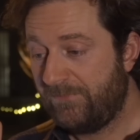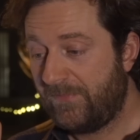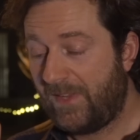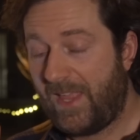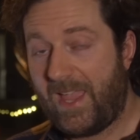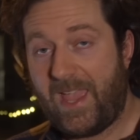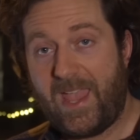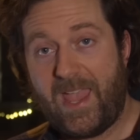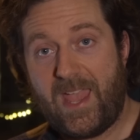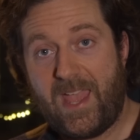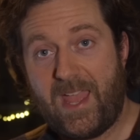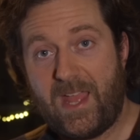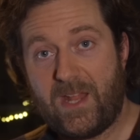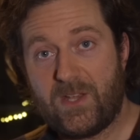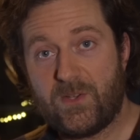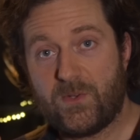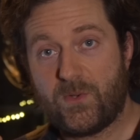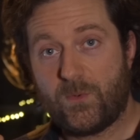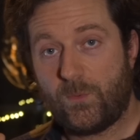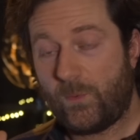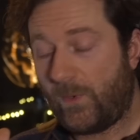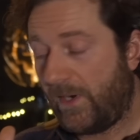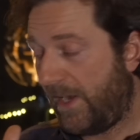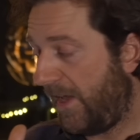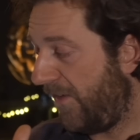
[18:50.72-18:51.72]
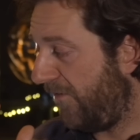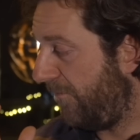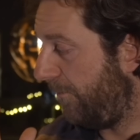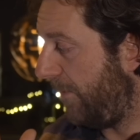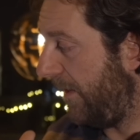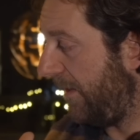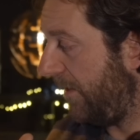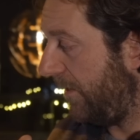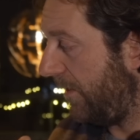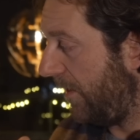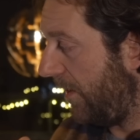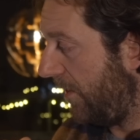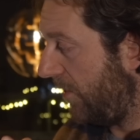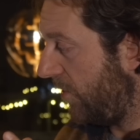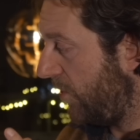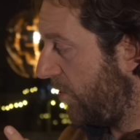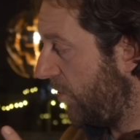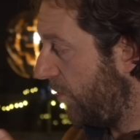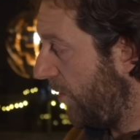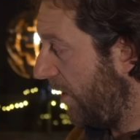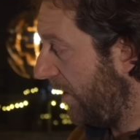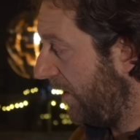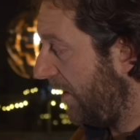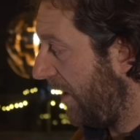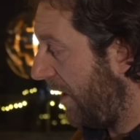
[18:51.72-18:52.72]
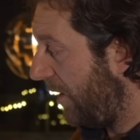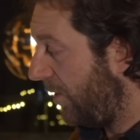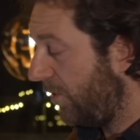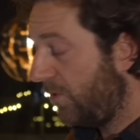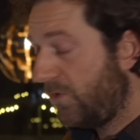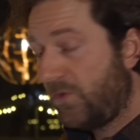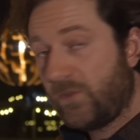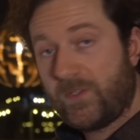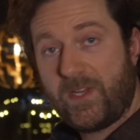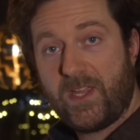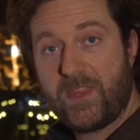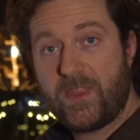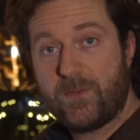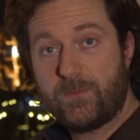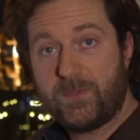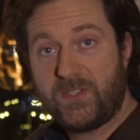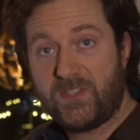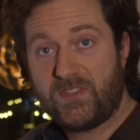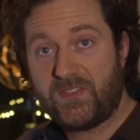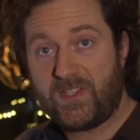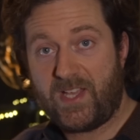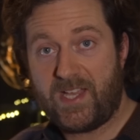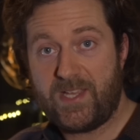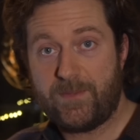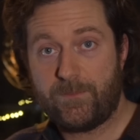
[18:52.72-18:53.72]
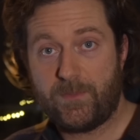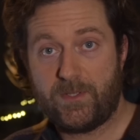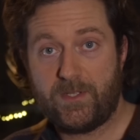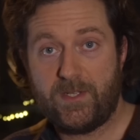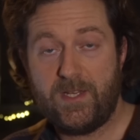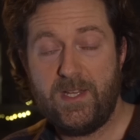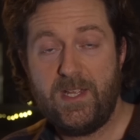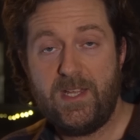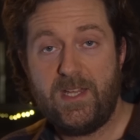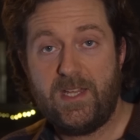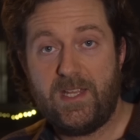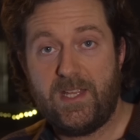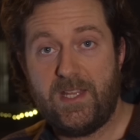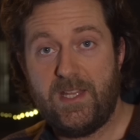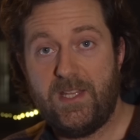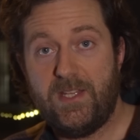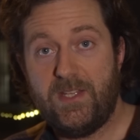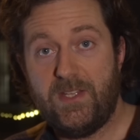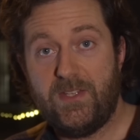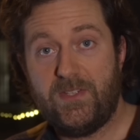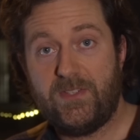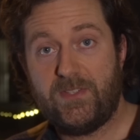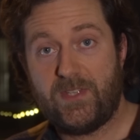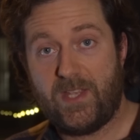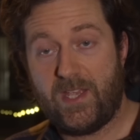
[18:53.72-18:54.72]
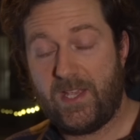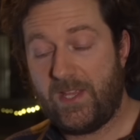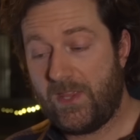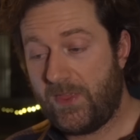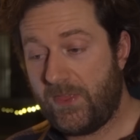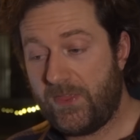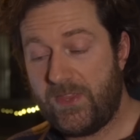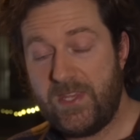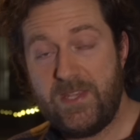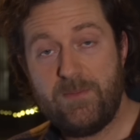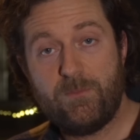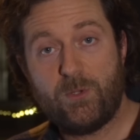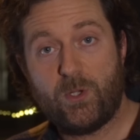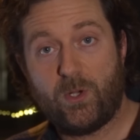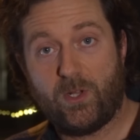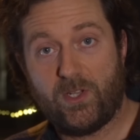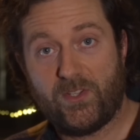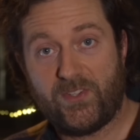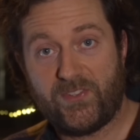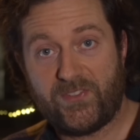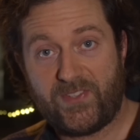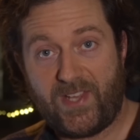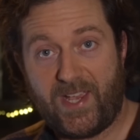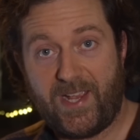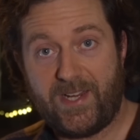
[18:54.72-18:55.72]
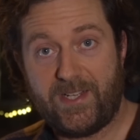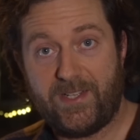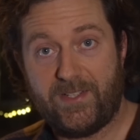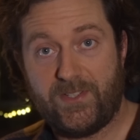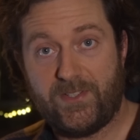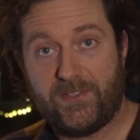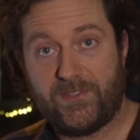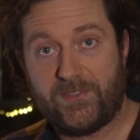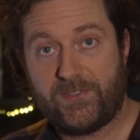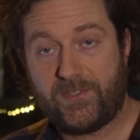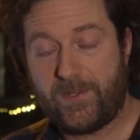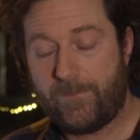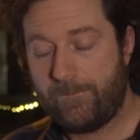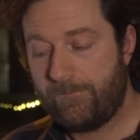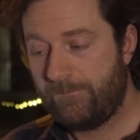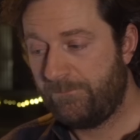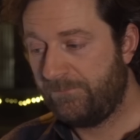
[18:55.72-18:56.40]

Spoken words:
And what I've been doing now together with Simon is a theme called Silence.